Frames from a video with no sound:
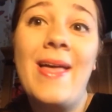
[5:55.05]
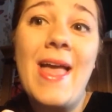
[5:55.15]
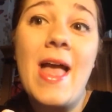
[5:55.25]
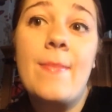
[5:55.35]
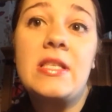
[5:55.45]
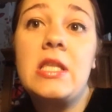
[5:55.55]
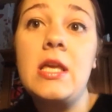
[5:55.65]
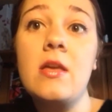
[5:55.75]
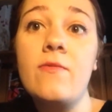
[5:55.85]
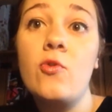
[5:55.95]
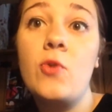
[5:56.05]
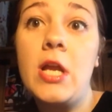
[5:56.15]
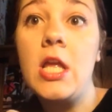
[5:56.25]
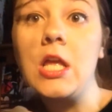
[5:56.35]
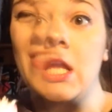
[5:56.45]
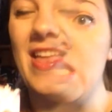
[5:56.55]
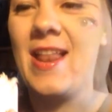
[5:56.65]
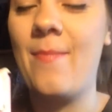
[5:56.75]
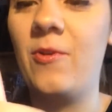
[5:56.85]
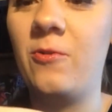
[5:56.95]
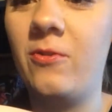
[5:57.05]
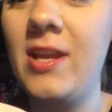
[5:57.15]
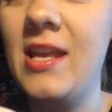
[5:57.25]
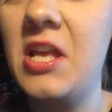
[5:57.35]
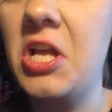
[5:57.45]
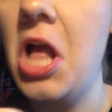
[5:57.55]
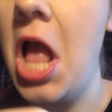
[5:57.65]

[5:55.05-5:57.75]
I'm um, slavery. And then Marie.